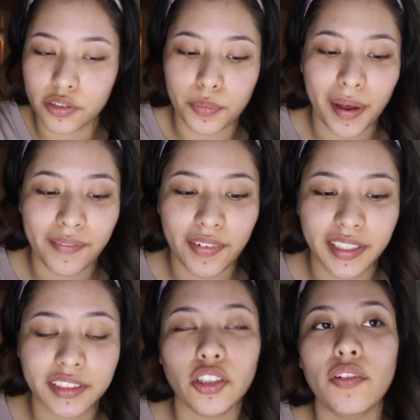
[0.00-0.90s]
do my
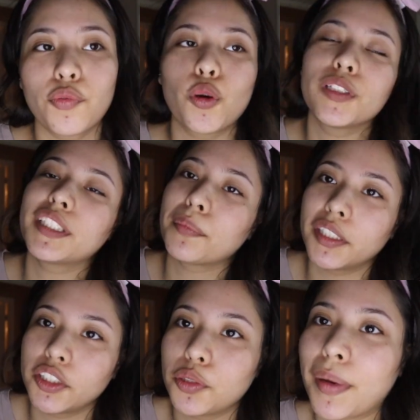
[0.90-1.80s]
face. So, of course, I'm
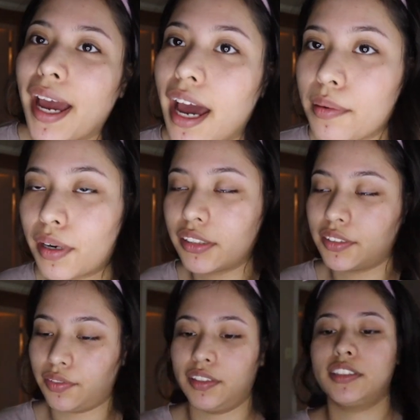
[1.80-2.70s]
gonna do my
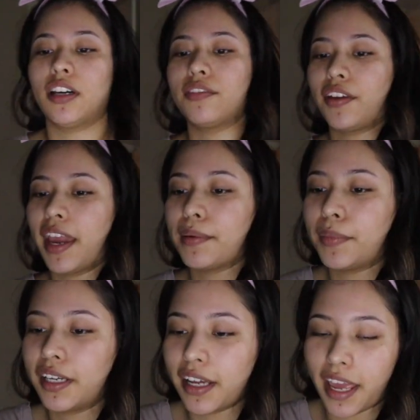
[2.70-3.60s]
eyebrows first off
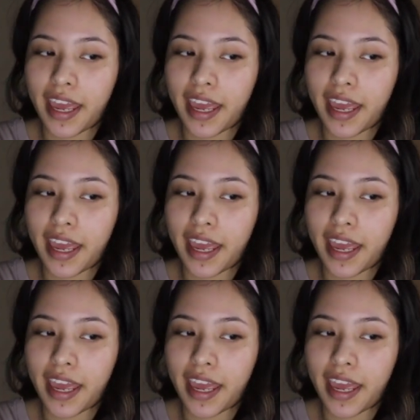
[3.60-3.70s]
camera.